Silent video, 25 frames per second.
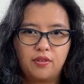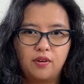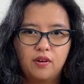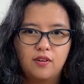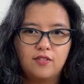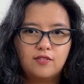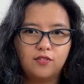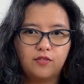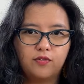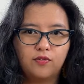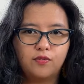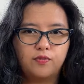
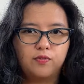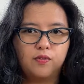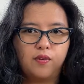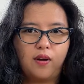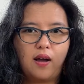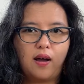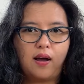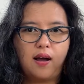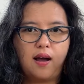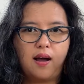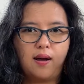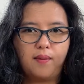of
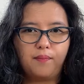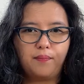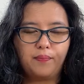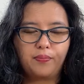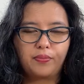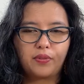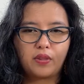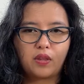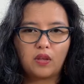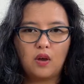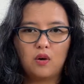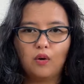
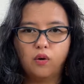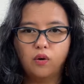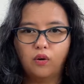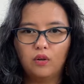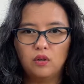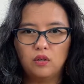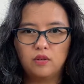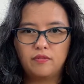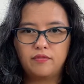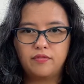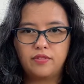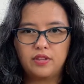all
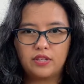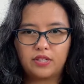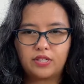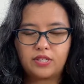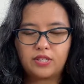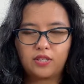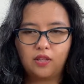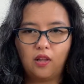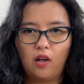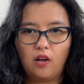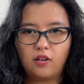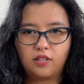of the
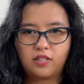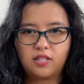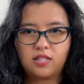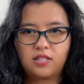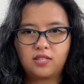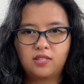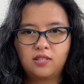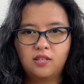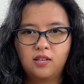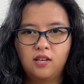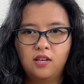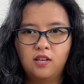
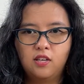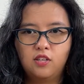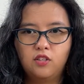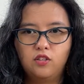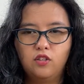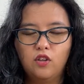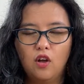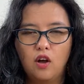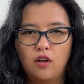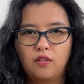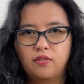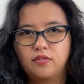slots,
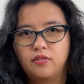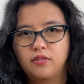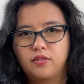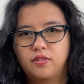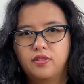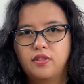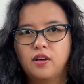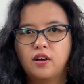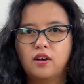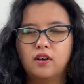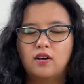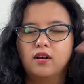not
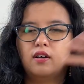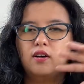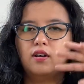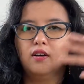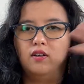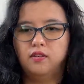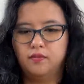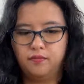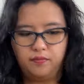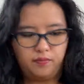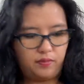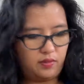the
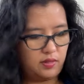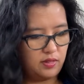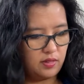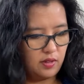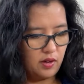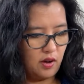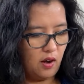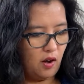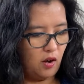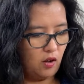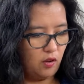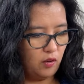
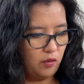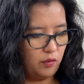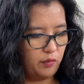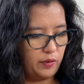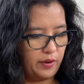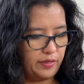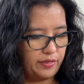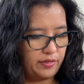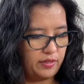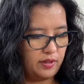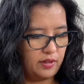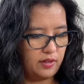whole
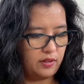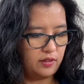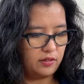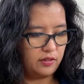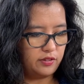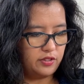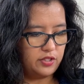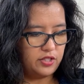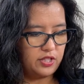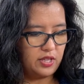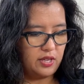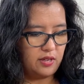width,
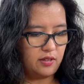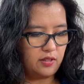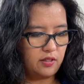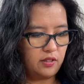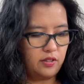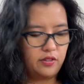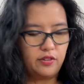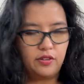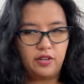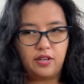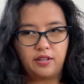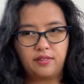
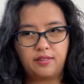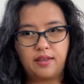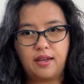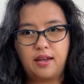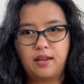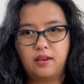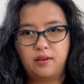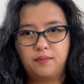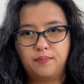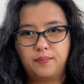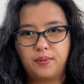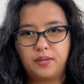including the
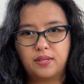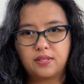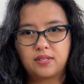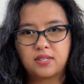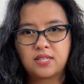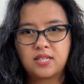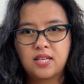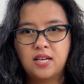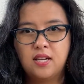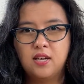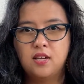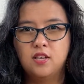end bits.
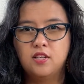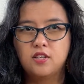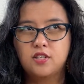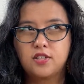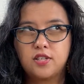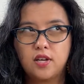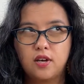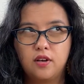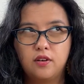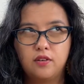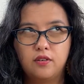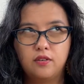
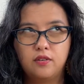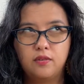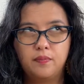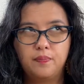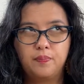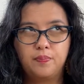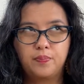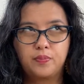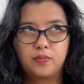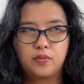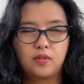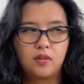So
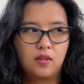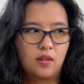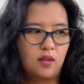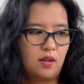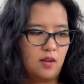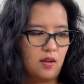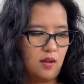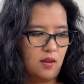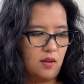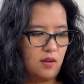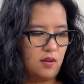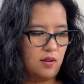
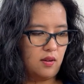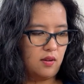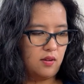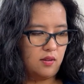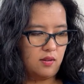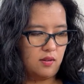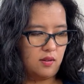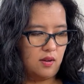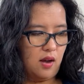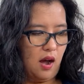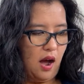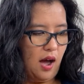
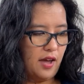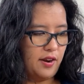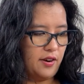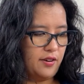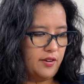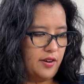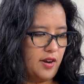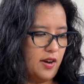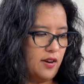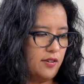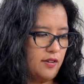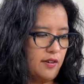I don't
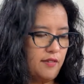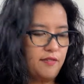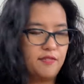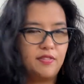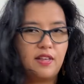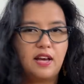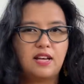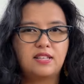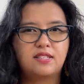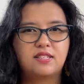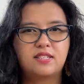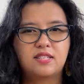know if
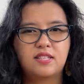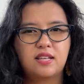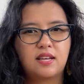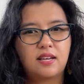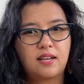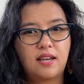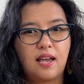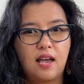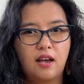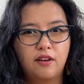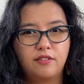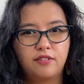that's
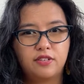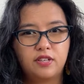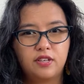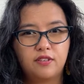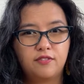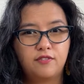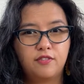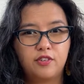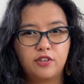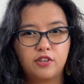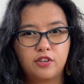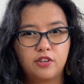accounting
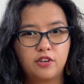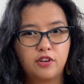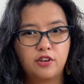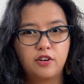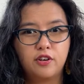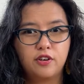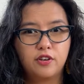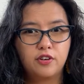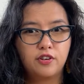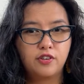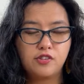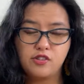for
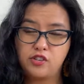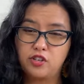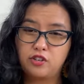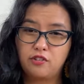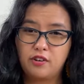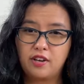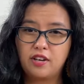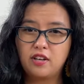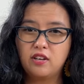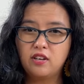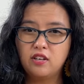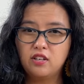
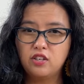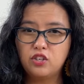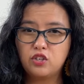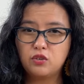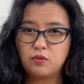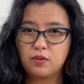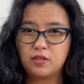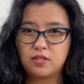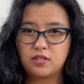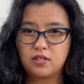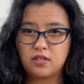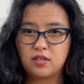shrinkage
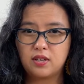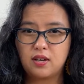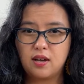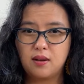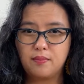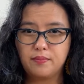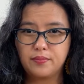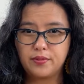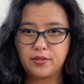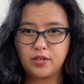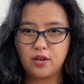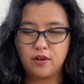once it
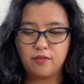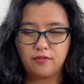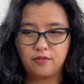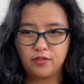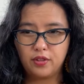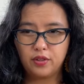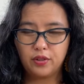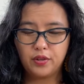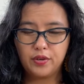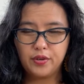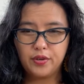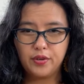comes off the
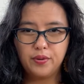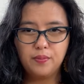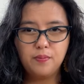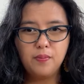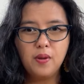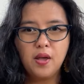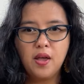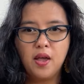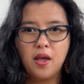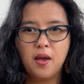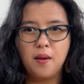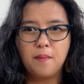loom,
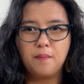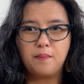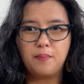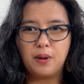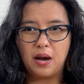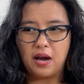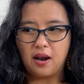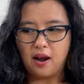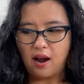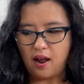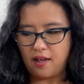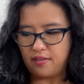
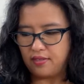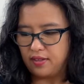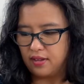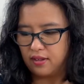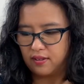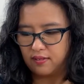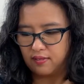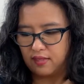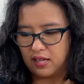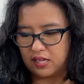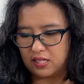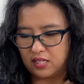but I
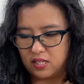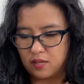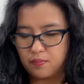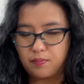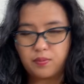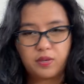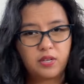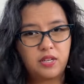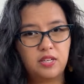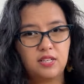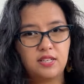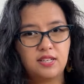think that's a
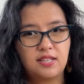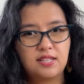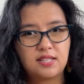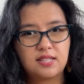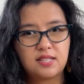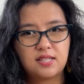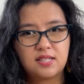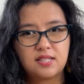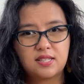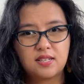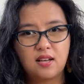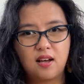pretty
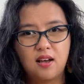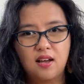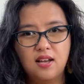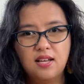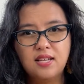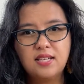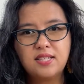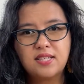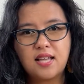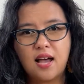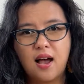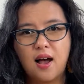decent
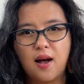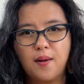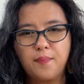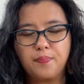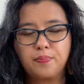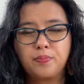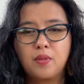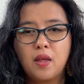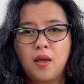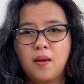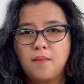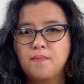size.
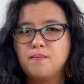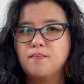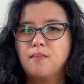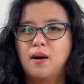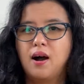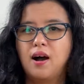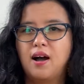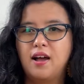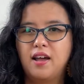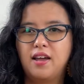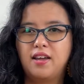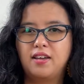
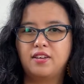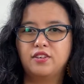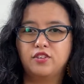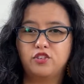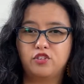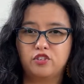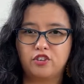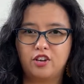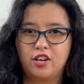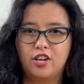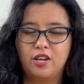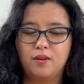My
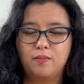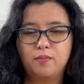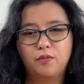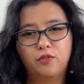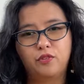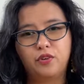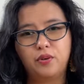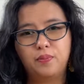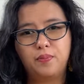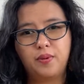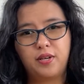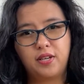dream
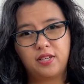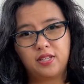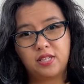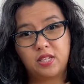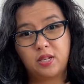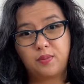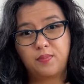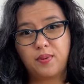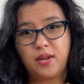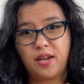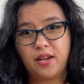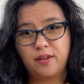would be to
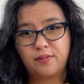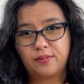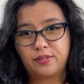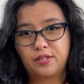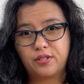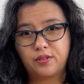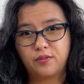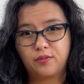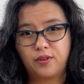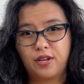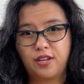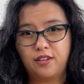be able
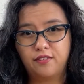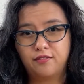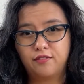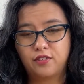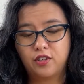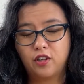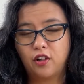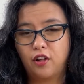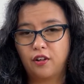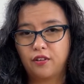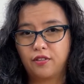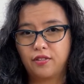to weave
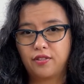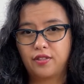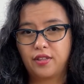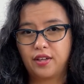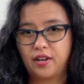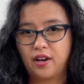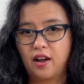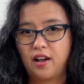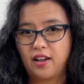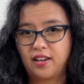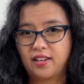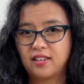cloth that
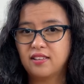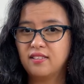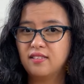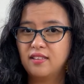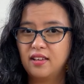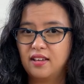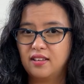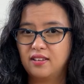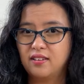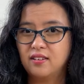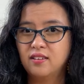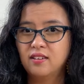I can
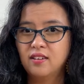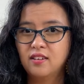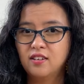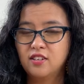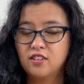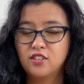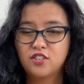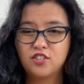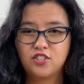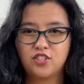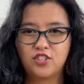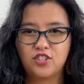then
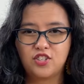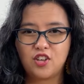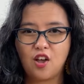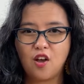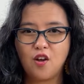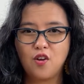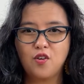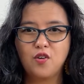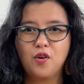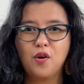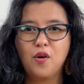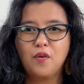
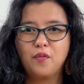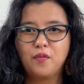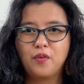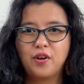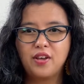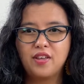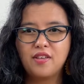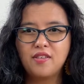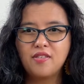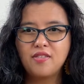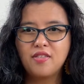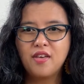sew
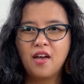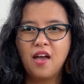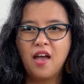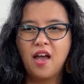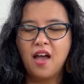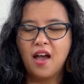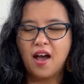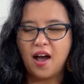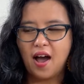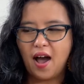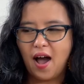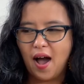with,
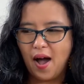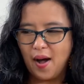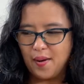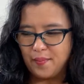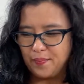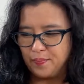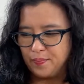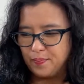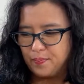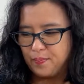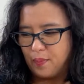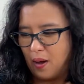
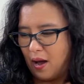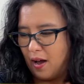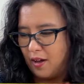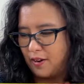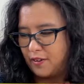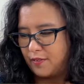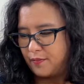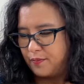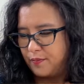but